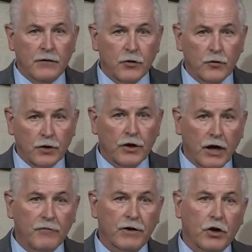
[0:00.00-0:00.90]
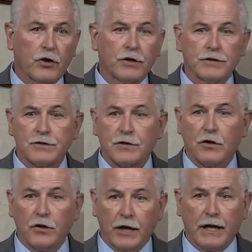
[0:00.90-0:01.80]
through the governor
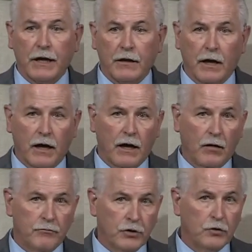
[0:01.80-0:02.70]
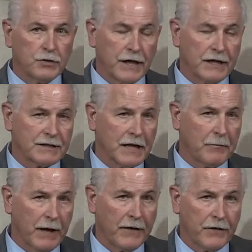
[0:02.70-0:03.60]
concerning new
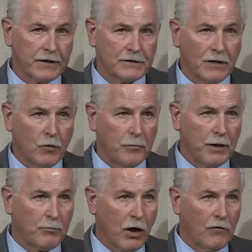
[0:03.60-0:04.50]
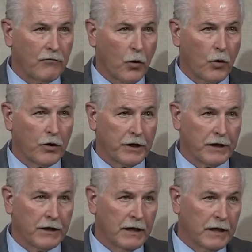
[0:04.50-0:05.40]
testing methods that will be brought forward,
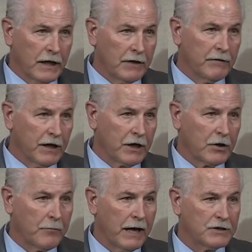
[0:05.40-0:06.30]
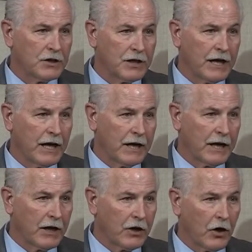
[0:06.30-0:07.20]
and even in Comanche
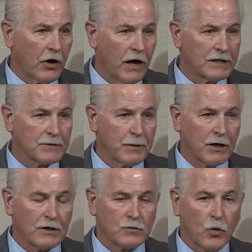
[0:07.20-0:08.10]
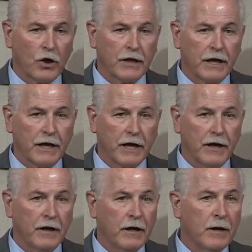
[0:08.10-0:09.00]
County, and our hospital is working in
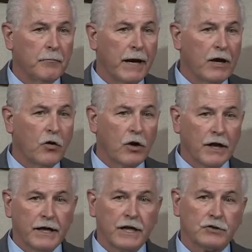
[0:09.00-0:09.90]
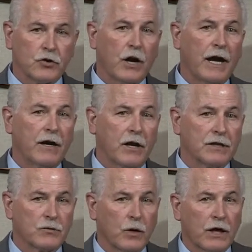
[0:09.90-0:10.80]
a Mayo Clinic trial
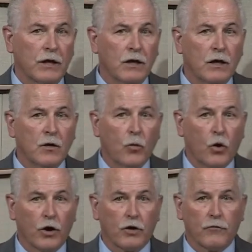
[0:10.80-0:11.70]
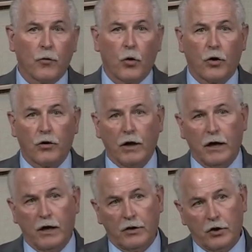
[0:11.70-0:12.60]
as we work for
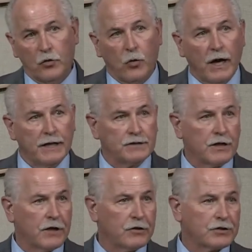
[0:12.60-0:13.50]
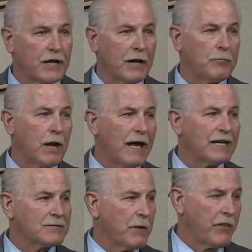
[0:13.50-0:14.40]
new ways to understand
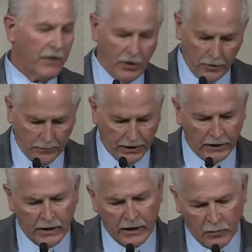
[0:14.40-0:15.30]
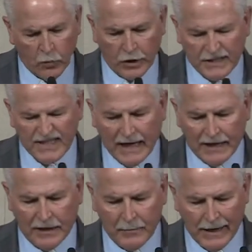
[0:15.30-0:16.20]
plasma therapy. And we're
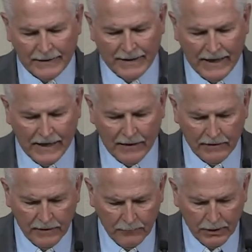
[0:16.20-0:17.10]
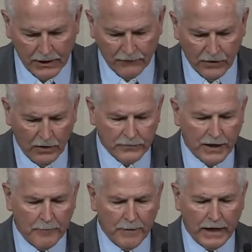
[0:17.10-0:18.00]
excited about that, being involved with
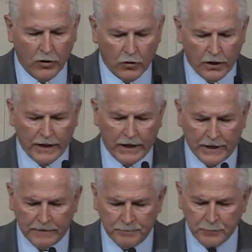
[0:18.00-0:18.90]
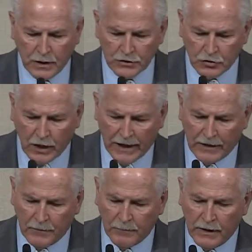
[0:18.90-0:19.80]
that Mayo Clinic
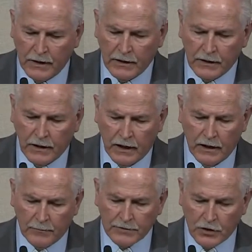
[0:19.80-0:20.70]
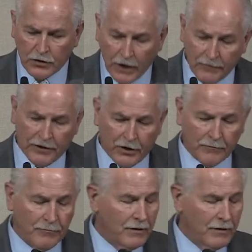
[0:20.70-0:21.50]
trial. So Governor,